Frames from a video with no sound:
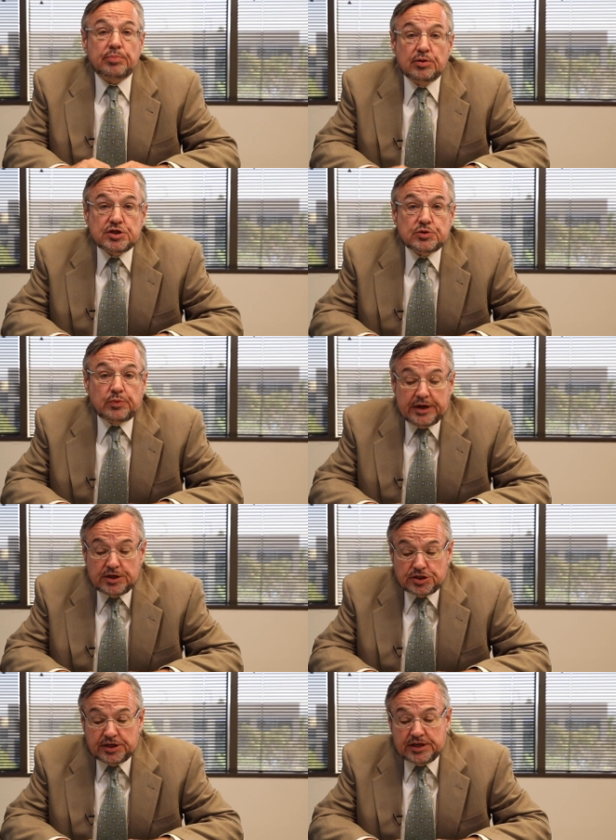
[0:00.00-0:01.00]

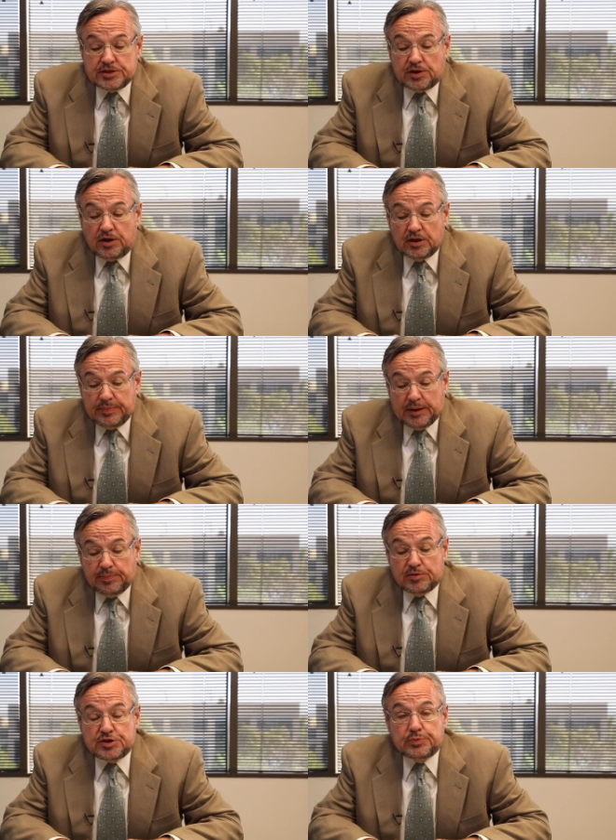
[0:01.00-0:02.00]
Persuasion is all
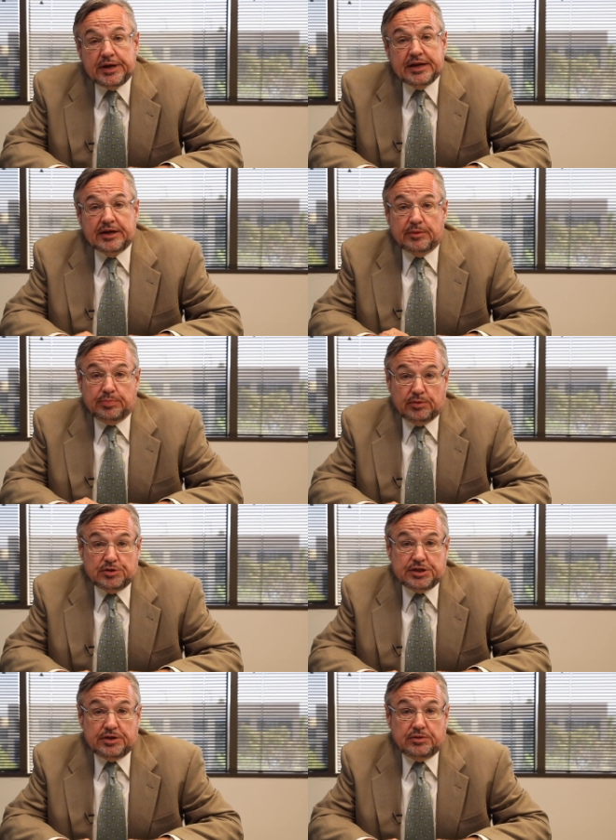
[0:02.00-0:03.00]
about persuading a
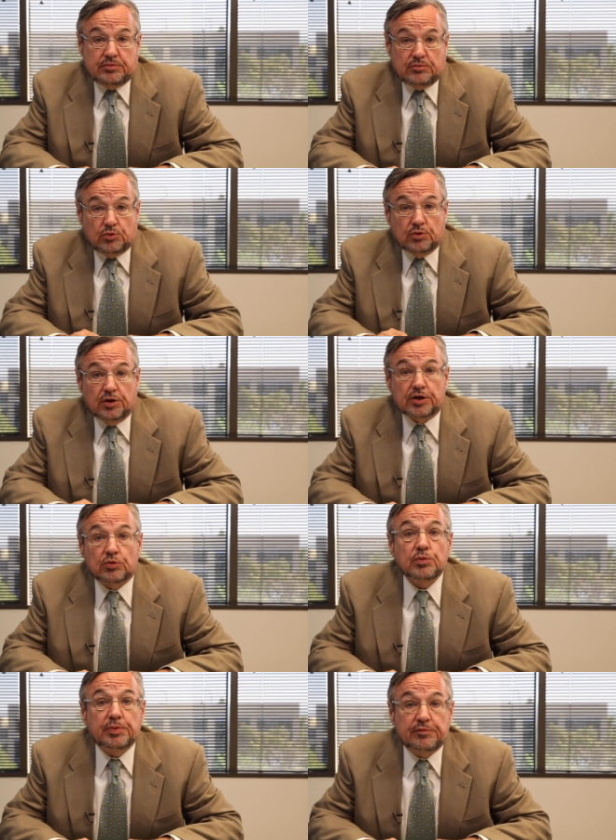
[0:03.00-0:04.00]
person or a
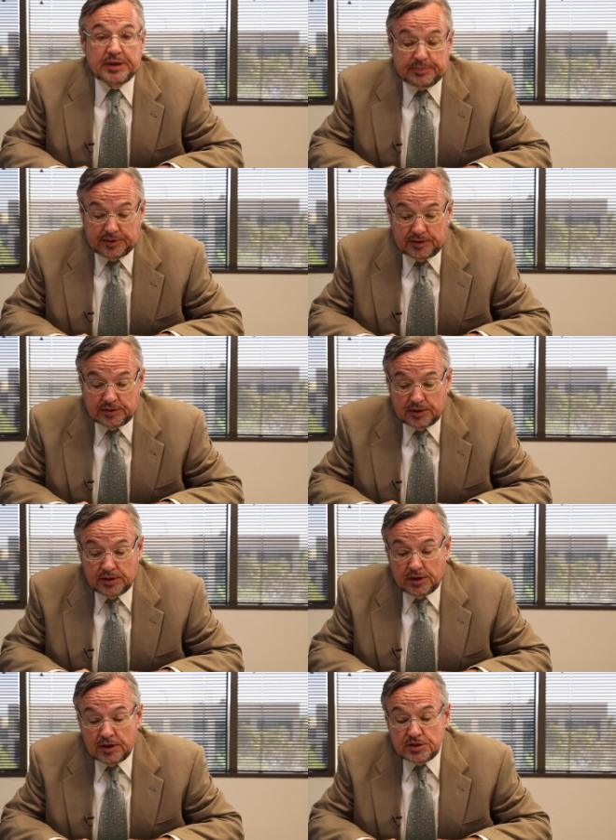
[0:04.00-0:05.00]
group of people.
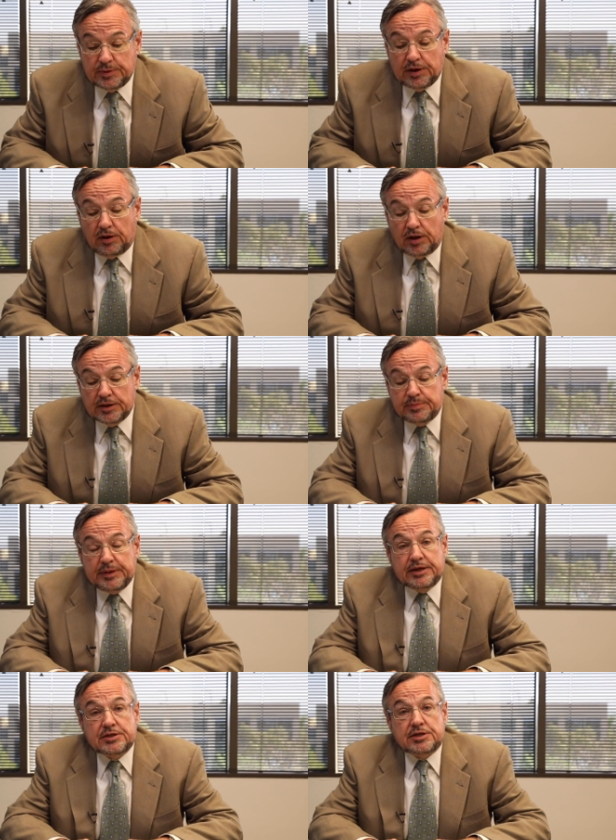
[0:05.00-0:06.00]
So it all
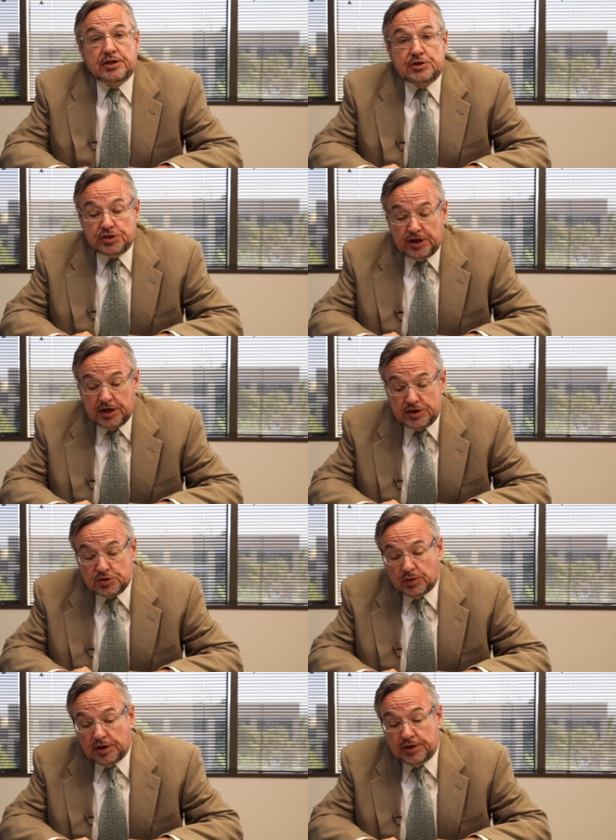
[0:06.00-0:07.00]
depends on the
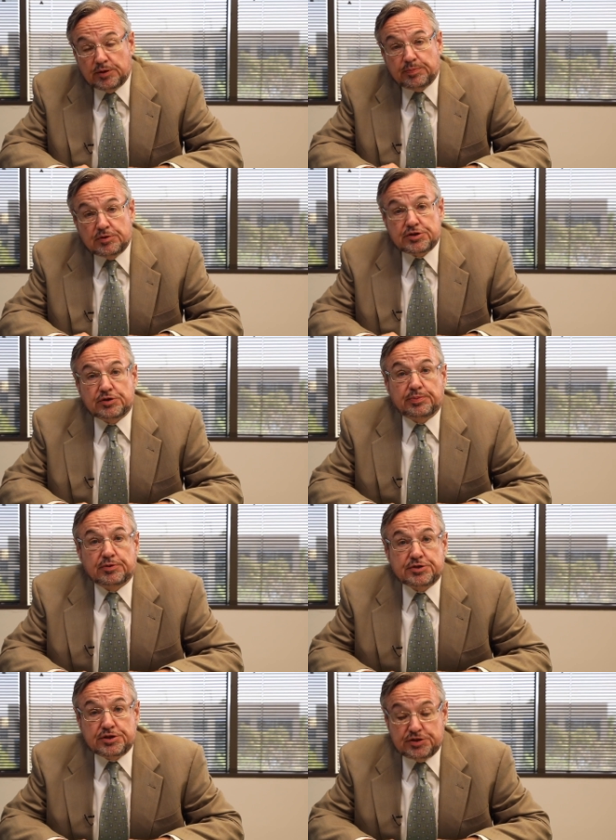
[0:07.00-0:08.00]
judge or other person or
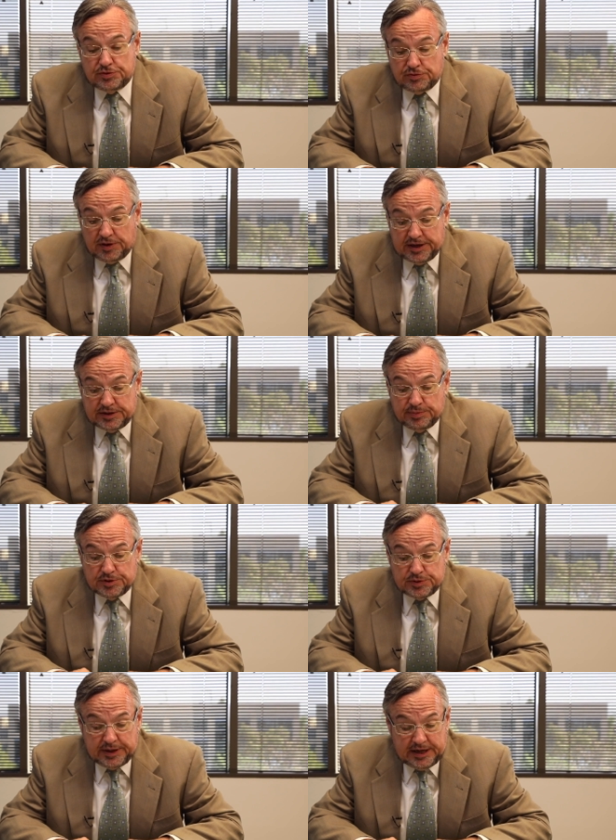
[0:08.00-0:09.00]
persons you're trying to
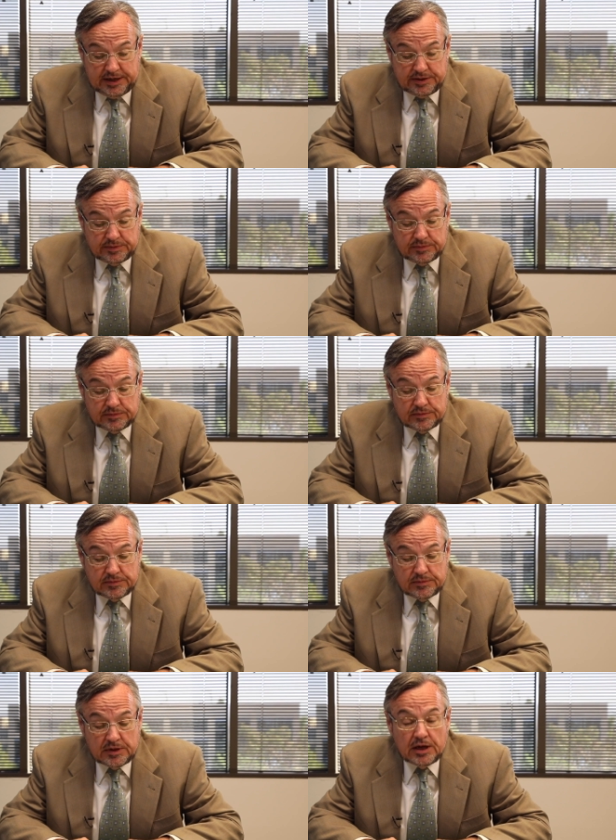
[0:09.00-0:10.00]
persuade.
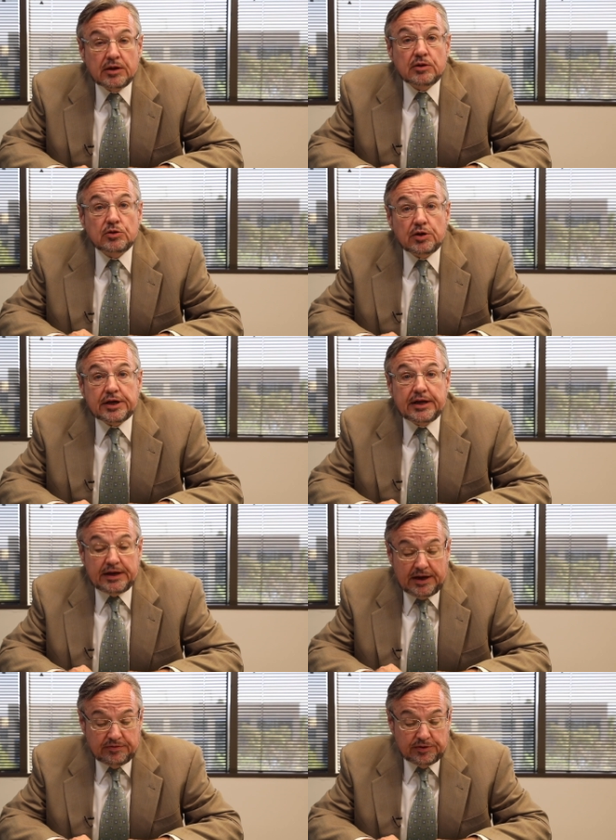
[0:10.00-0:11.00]
Look
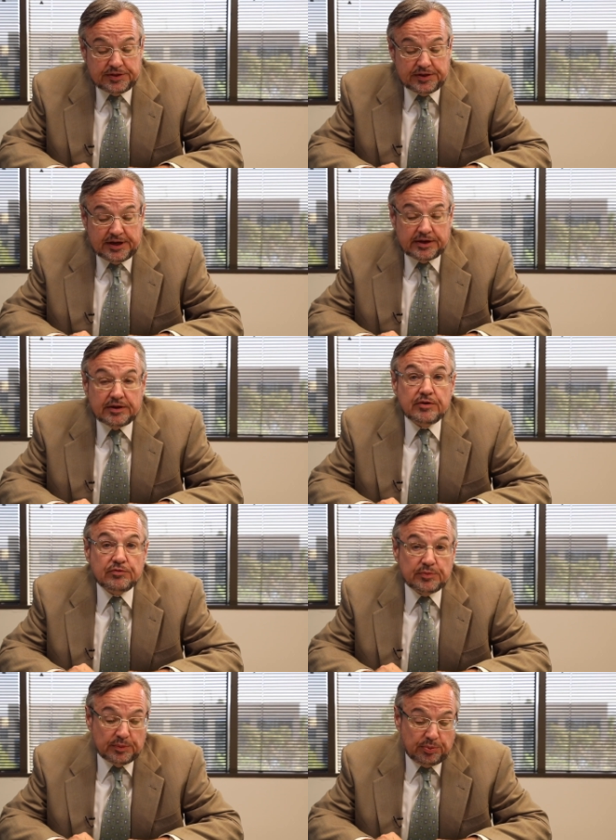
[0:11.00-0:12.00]
at everything
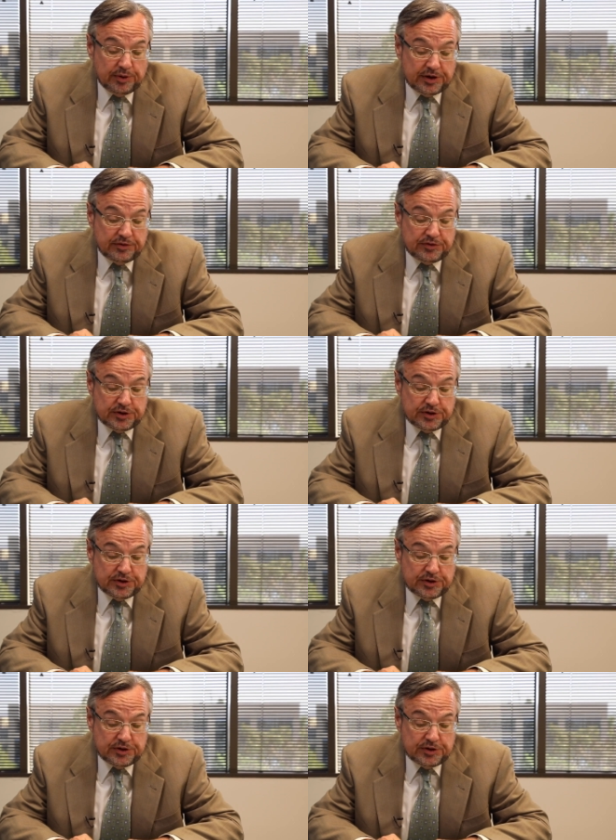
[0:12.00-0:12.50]
from the point of